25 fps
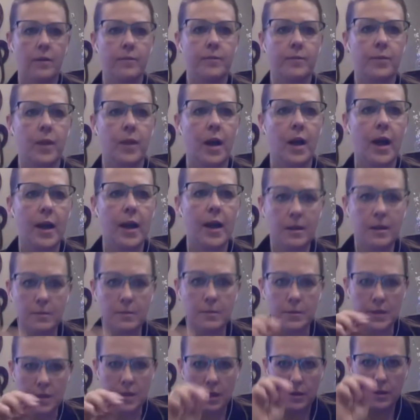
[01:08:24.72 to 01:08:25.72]

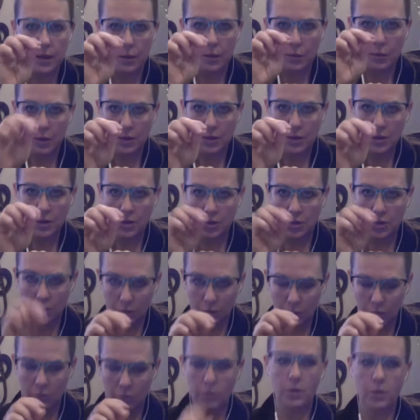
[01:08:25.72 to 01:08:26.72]
items that they want to
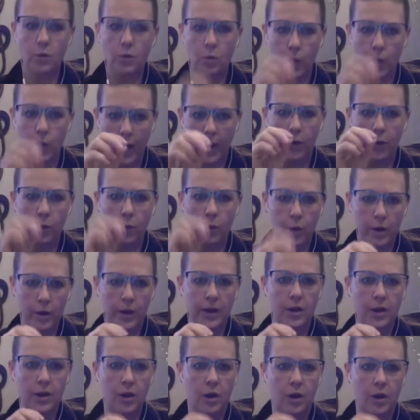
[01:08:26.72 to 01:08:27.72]
do while
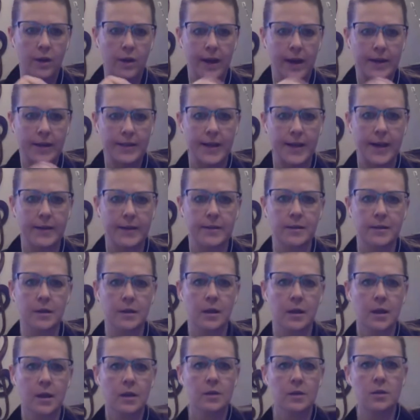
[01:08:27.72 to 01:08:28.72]
working on that task.
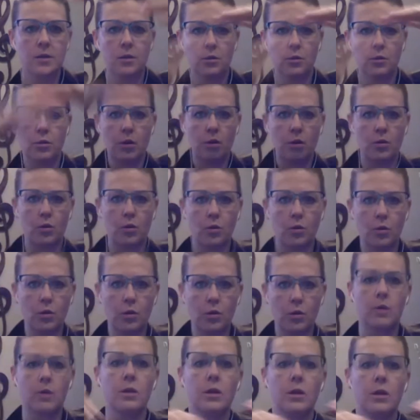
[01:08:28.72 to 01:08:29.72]
So
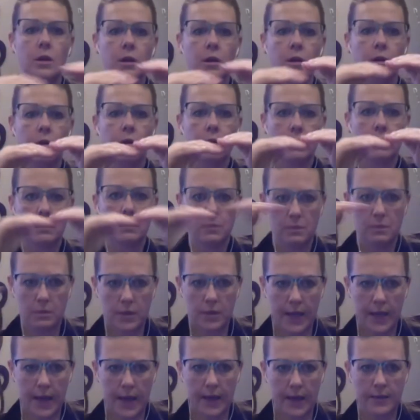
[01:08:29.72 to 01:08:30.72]
goal,
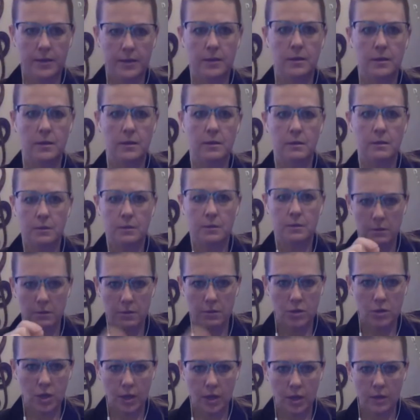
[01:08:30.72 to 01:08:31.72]
task,
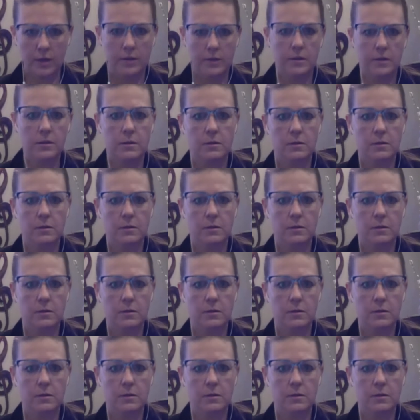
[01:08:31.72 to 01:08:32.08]
checklist.